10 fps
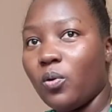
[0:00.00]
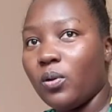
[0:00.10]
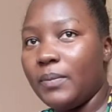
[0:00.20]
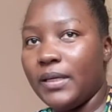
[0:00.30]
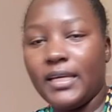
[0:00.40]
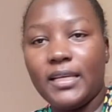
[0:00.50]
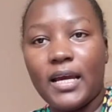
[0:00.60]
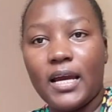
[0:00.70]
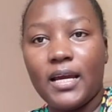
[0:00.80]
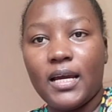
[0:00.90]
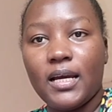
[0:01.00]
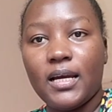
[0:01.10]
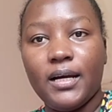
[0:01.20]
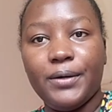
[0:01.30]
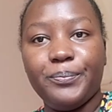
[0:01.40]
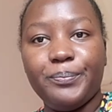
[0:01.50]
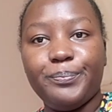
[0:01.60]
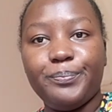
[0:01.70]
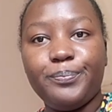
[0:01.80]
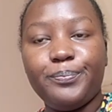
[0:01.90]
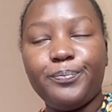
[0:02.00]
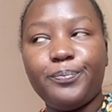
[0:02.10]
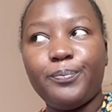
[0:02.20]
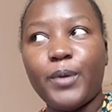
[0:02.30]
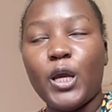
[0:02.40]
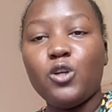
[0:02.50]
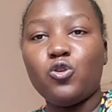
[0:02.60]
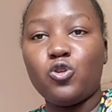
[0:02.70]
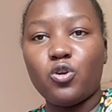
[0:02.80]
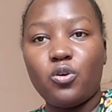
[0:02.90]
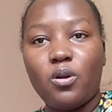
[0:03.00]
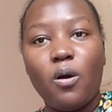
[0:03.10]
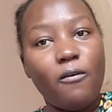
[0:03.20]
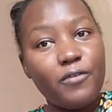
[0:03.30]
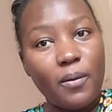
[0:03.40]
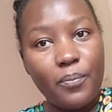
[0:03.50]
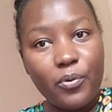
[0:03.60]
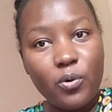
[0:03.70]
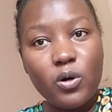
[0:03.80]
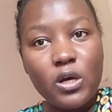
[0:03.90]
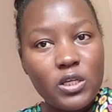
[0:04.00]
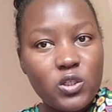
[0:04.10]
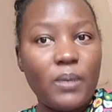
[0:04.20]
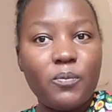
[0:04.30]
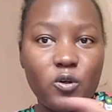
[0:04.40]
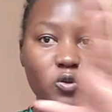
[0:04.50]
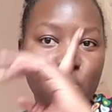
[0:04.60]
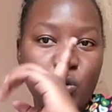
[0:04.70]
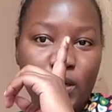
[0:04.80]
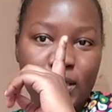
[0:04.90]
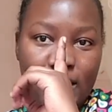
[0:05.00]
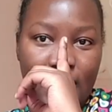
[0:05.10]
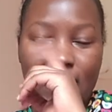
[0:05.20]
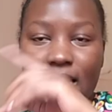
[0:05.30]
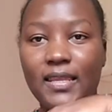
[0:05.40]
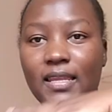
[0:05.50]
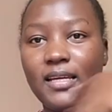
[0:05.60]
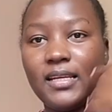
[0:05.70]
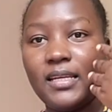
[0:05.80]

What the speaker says: So I'm just going to show you exactly what you will need for this particular